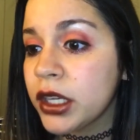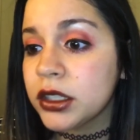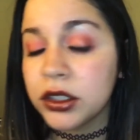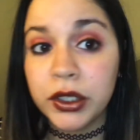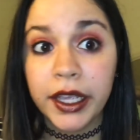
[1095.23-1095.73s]

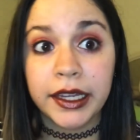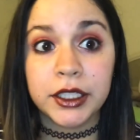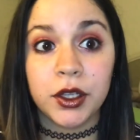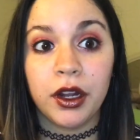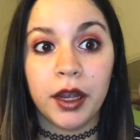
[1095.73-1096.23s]
So yeah,
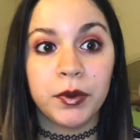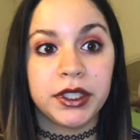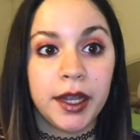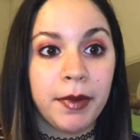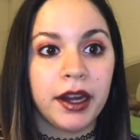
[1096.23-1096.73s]
that's all I would
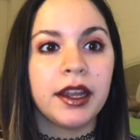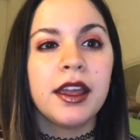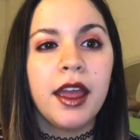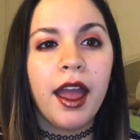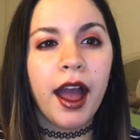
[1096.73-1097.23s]
say about it.
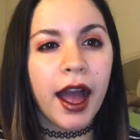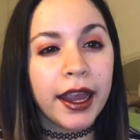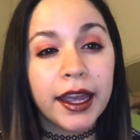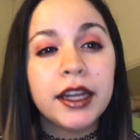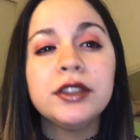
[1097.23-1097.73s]
I
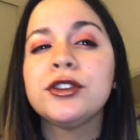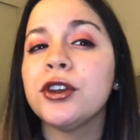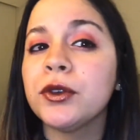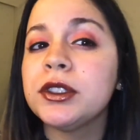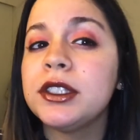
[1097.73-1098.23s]
kind of
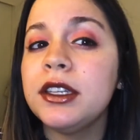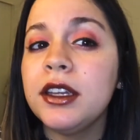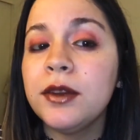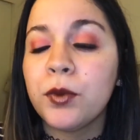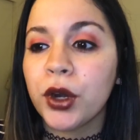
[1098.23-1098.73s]
don't
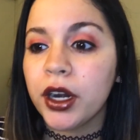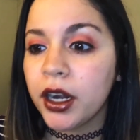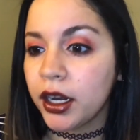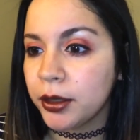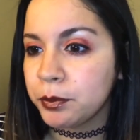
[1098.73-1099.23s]
see
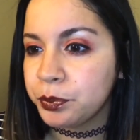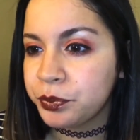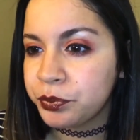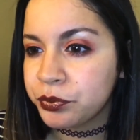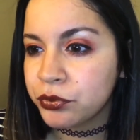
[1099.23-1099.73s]
where,
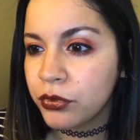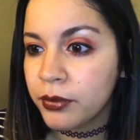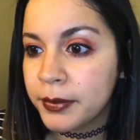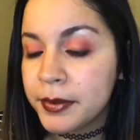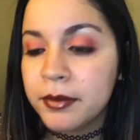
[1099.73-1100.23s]

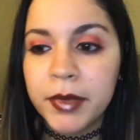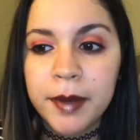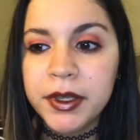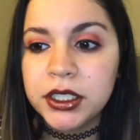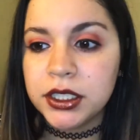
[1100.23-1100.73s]

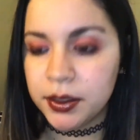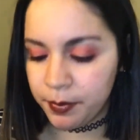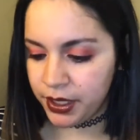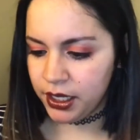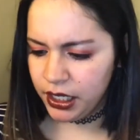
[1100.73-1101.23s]
maybe it's just
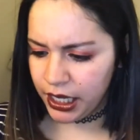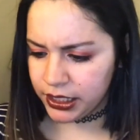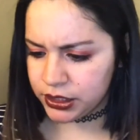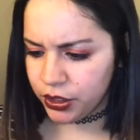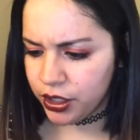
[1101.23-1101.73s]
me.
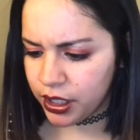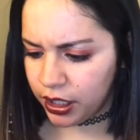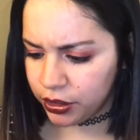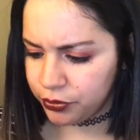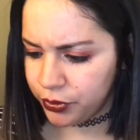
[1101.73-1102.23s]
Is there a
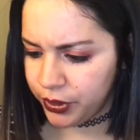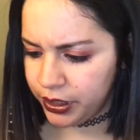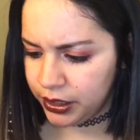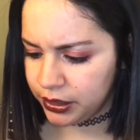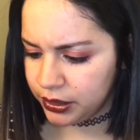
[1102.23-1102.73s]
color for it?